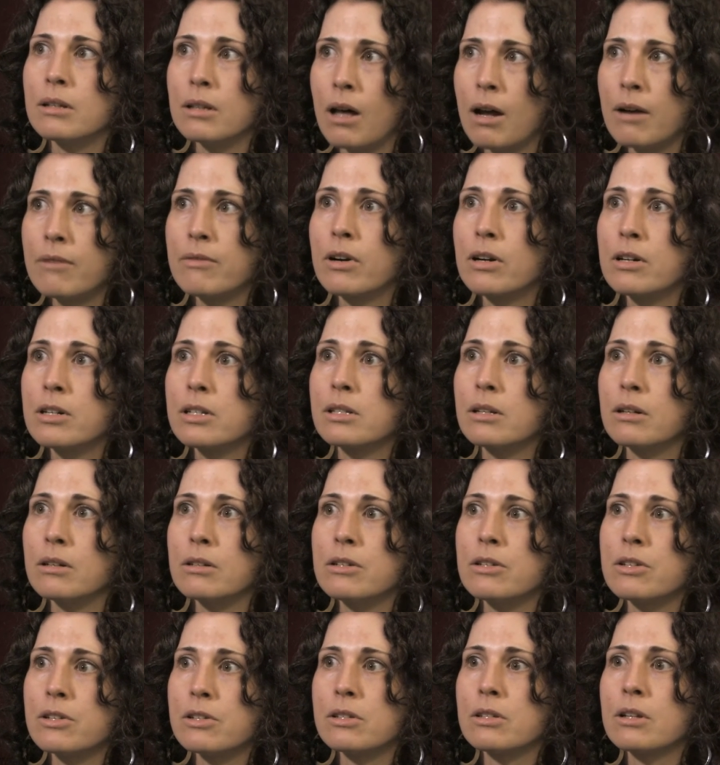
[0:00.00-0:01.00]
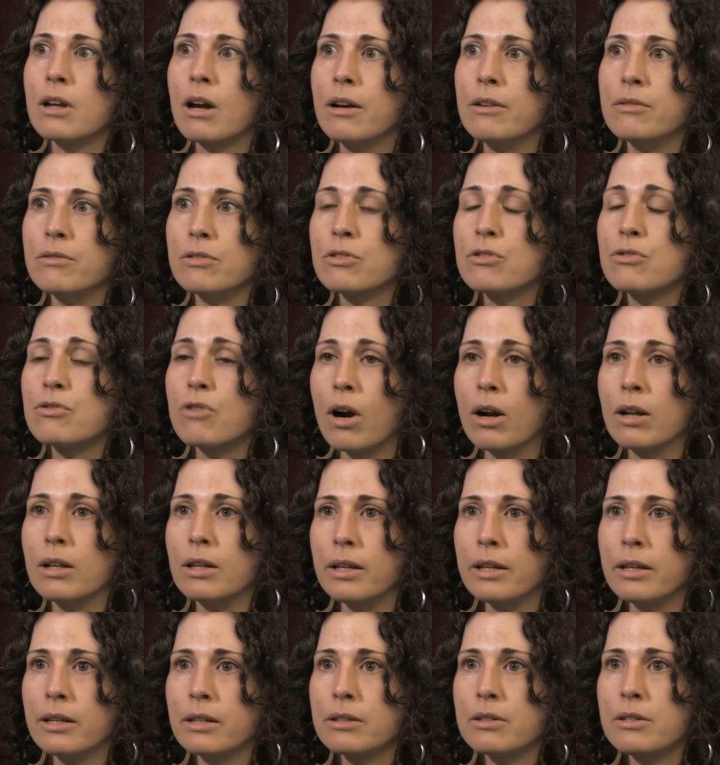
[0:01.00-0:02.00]
A lot of artists are just kind of
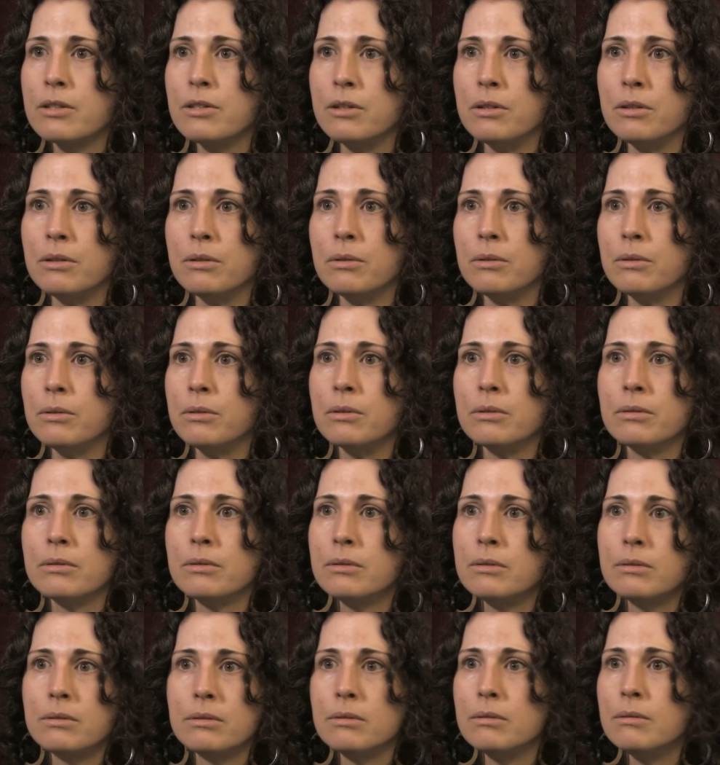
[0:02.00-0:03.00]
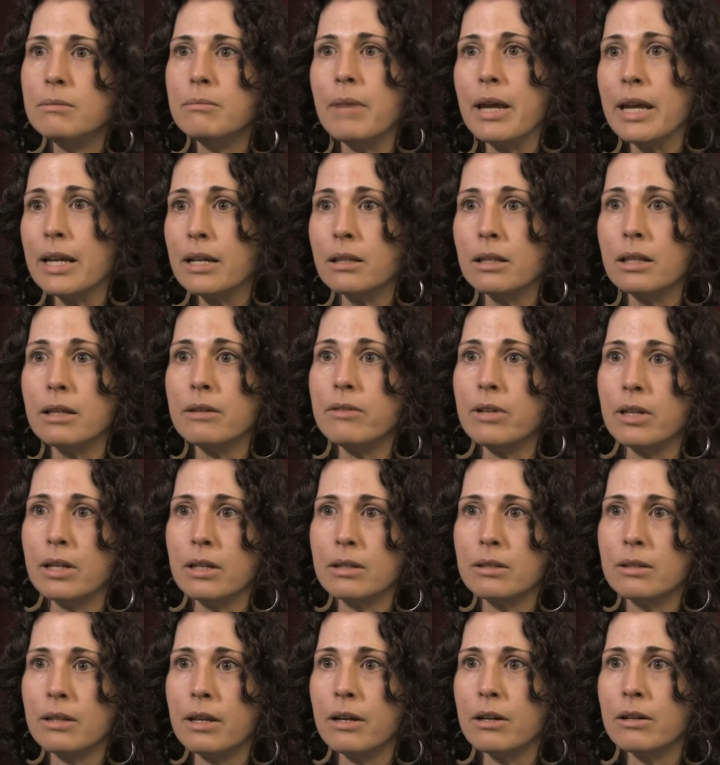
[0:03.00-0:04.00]
struggling to make a
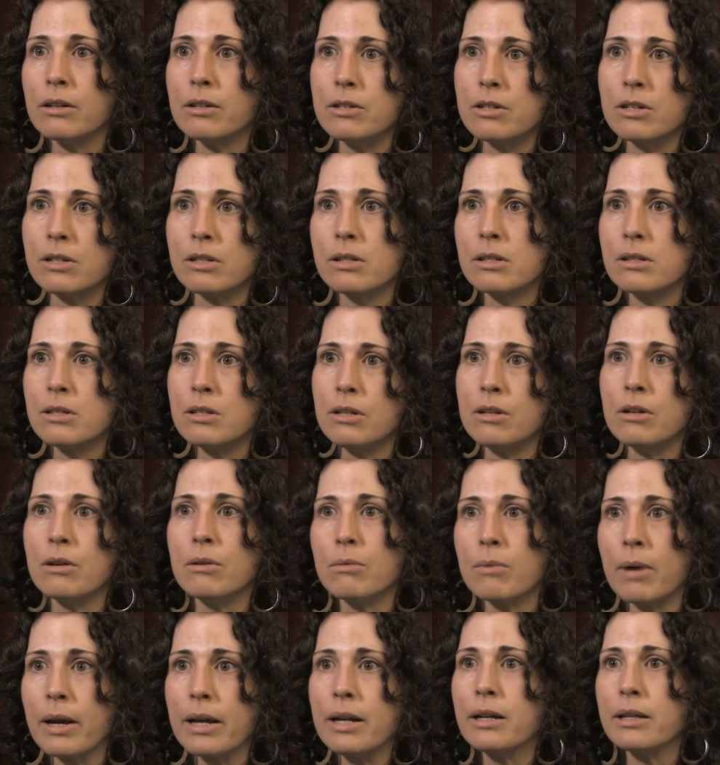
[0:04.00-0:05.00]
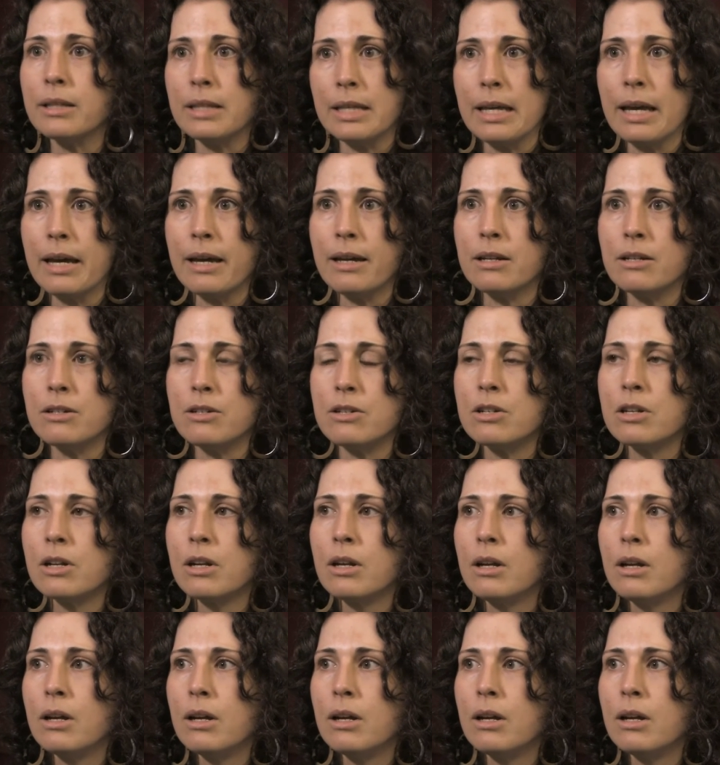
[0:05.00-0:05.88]
living. They are just, right on the edge.